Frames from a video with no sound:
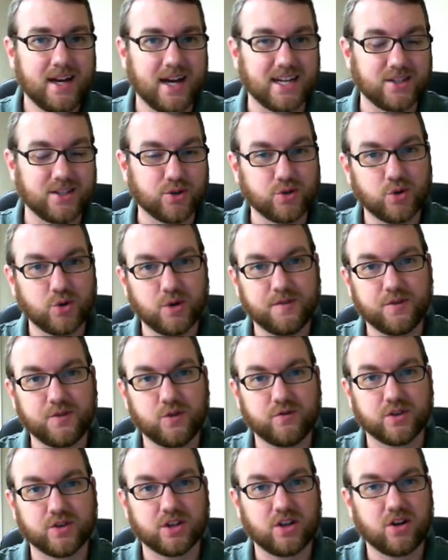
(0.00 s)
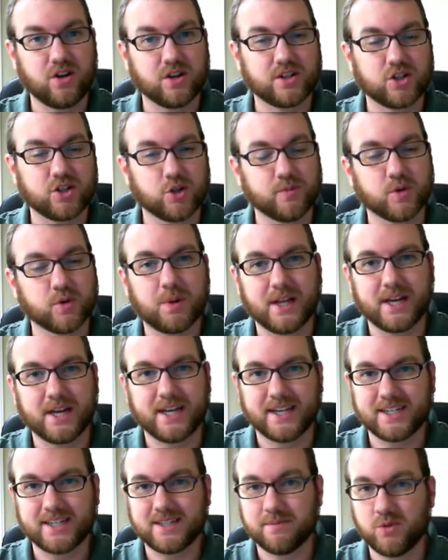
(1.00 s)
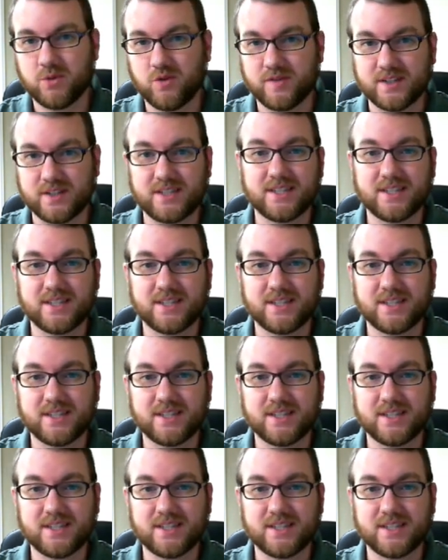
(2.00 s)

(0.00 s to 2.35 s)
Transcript: I don't know if over the long term they're planning to move it